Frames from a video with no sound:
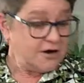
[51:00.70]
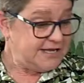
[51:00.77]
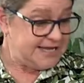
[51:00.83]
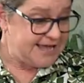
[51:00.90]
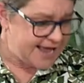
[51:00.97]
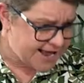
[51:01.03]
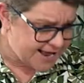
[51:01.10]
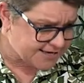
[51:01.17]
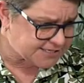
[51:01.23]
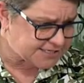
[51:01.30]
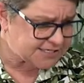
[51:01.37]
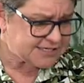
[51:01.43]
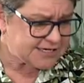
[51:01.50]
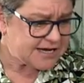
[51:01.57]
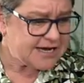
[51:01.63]

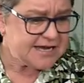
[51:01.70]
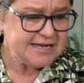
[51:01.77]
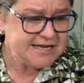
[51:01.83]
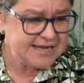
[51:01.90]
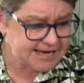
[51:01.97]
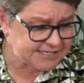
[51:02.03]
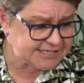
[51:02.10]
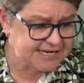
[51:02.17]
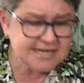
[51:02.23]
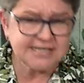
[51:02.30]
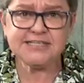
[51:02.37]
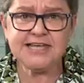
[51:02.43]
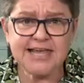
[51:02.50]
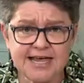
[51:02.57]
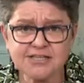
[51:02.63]
yes. Yes,
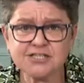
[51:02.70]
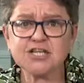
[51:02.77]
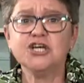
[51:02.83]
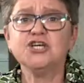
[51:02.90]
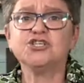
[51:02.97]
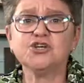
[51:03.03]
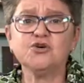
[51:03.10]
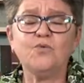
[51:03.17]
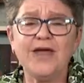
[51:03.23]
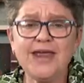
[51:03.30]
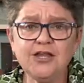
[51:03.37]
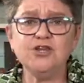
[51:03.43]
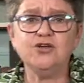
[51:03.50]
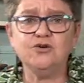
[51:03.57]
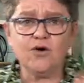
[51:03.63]
yes, yes. So
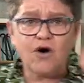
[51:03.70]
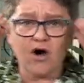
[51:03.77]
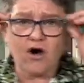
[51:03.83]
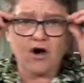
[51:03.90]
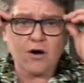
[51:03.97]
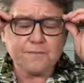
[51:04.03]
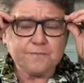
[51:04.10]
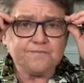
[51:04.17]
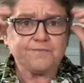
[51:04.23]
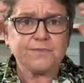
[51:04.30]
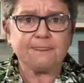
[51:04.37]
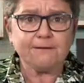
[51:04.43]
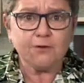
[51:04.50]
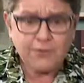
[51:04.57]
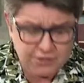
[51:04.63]
when you are
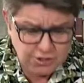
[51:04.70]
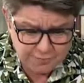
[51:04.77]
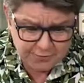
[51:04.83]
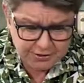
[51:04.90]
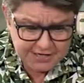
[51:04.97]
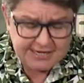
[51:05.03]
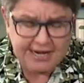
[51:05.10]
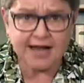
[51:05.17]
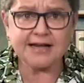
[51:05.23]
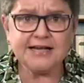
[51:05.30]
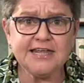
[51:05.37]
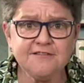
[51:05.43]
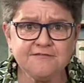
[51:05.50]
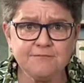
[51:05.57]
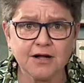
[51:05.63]
when you're putting down
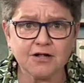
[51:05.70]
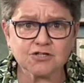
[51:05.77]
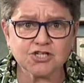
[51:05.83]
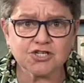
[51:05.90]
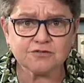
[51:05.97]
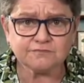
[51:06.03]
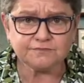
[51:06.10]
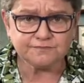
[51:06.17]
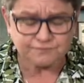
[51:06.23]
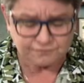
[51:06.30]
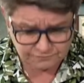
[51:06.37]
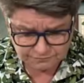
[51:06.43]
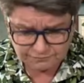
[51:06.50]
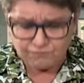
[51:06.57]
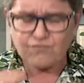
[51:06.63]
leaf mulch,
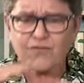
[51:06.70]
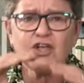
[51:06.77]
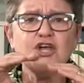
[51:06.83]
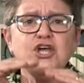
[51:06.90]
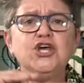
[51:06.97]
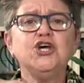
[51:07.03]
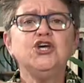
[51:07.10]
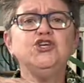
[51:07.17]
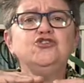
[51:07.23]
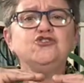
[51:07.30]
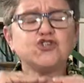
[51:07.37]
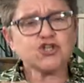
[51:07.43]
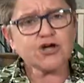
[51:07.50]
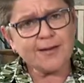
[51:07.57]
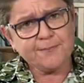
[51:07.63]
you're
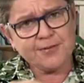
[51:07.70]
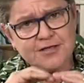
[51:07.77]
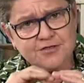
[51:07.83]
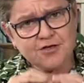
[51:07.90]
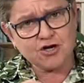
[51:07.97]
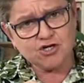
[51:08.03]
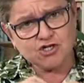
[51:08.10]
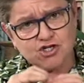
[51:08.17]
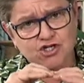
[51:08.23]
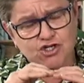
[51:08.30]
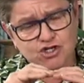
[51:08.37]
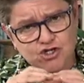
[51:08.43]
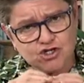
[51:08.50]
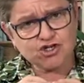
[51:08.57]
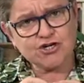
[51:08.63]
trapping those
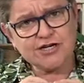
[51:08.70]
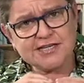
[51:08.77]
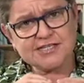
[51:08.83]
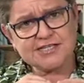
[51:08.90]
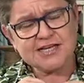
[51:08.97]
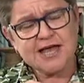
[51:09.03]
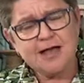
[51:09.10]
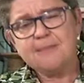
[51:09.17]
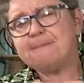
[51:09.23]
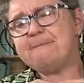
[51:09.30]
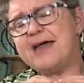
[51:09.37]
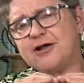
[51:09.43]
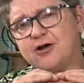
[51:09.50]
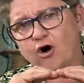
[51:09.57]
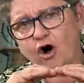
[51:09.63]
nutrients
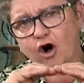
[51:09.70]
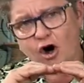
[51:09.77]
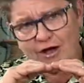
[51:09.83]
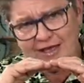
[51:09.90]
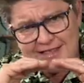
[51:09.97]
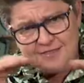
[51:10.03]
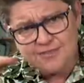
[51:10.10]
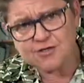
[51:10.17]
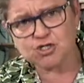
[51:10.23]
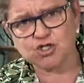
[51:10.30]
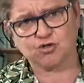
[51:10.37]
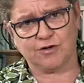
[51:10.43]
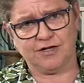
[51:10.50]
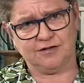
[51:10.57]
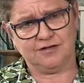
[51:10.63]
that are in the
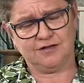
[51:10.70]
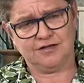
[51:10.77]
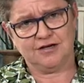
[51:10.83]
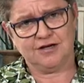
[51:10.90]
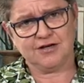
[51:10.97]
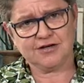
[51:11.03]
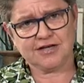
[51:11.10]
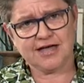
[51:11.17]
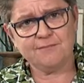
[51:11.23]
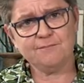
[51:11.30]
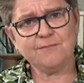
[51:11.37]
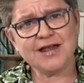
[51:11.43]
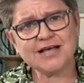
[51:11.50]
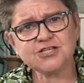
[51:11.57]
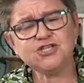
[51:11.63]
soil. Okay?
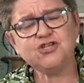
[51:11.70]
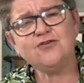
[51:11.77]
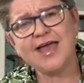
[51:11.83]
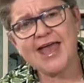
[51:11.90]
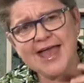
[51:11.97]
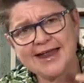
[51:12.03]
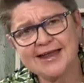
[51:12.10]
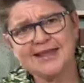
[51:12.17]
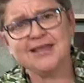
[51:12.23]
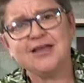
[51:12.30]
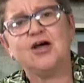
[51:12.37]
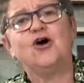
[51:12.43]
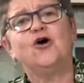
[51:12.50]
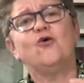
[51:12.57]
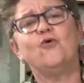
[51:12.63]
Plus you're adding
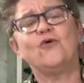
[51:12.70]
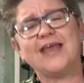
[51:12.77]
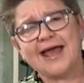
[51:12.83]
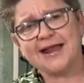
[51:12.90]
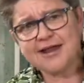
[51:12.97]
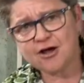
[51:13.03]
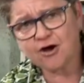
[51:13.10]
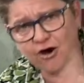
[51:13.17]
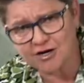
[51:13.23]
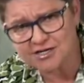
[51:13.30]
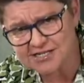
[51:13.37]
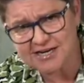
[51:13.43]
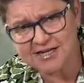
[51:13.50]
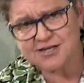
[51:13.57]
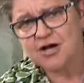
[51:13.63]
organic
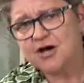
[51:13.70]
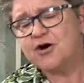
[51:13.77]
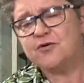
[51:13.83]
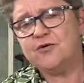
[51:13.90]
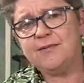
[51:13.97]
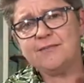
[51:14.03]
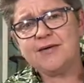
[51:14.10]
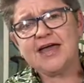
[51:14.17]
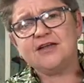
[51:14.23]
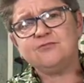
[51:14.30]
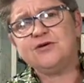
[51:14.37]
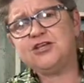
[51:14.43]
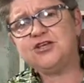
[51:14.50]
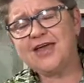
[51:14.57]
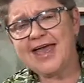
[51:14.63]
content. Remember, and
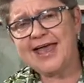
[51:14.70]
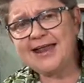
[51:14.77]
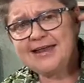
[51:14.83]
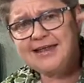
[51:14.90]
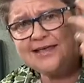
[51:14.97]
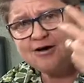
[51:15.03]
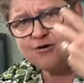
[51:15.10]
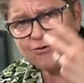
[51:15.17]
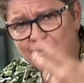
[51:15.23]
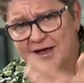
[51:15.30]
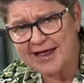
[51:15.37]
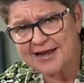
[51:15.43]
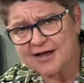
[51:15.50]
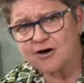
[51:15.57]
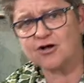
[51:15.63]
when you're adding
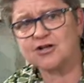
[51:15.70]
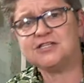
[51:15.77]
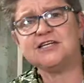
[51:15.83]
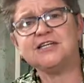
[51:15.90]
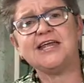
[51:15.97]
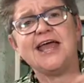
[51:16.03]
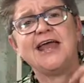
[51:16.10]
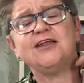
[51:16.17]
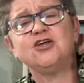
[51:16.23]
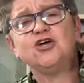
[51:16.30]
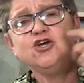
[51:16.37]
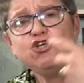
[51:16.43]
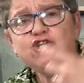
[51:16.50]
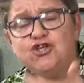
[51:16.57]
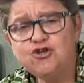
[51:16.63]
organic content and
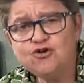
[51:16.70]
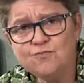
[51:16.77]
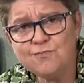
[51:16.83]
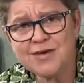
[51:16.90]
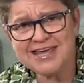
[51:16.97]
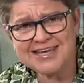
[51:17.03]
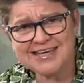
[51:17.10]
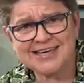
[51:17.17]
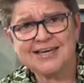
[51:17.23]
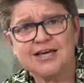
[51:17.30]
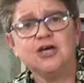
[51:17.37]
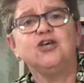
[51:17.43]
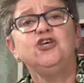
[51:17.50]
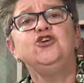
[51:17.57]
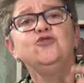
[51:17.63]
humic,
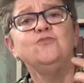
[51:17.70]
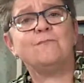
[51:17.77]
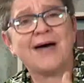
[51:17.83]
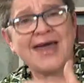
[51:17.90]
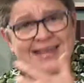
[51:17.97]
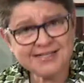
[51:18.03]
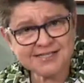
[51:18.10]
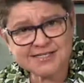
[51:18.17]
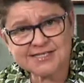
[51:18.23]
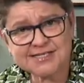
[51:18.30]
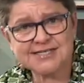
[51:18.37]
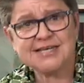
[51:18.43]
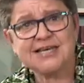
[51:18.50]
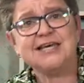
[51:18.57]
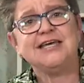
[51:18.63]

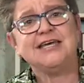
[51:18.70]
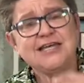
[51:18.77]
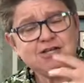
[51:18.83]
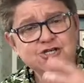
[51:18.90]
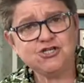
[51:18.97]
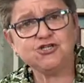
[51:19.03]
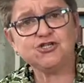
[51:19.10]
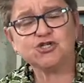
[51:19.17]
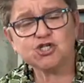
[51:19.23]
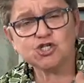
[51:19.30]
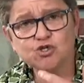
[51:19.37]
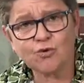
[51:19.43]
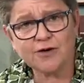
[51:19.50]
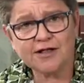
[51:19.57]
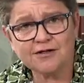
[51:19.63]
humates into the
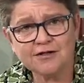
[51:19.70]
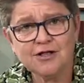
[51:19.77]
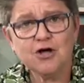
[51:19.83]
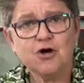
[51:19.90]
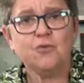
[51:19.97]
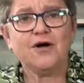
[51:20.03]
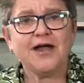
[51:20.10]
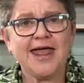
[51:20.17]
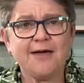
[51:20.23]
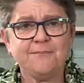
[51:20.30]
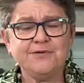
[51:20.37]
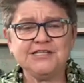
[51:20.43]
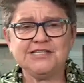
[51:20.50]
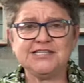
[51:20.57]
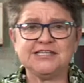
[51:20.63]
soil, what
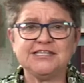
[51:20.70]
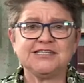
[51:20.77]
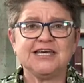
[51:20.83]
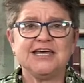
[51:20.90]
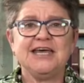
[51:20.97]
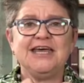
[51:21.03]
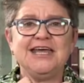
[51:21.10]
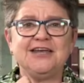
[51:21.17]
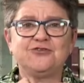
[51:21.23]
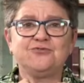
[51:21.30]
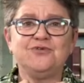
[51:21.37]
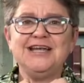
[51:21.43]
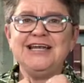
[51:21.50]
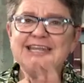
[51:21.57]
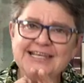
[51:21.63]
happens is it
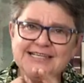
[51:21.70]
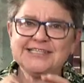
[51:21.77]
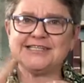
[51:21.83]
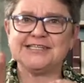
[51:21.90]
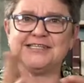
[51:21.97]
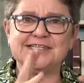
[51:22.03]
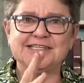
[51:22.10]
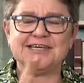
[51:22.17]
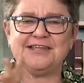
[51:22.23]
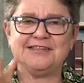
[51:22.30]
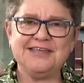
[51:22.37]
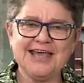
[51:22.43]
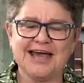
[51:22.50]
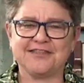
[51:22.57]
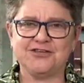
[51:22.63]
releases
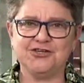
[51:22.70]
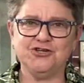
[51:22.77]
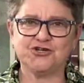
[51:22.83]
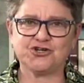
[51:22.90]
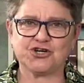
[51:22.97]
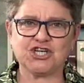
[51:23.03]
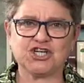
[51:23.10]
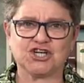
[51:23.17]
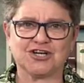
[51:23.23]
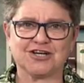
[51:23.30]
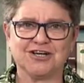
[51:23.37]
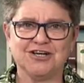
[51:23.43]
the other nutrition.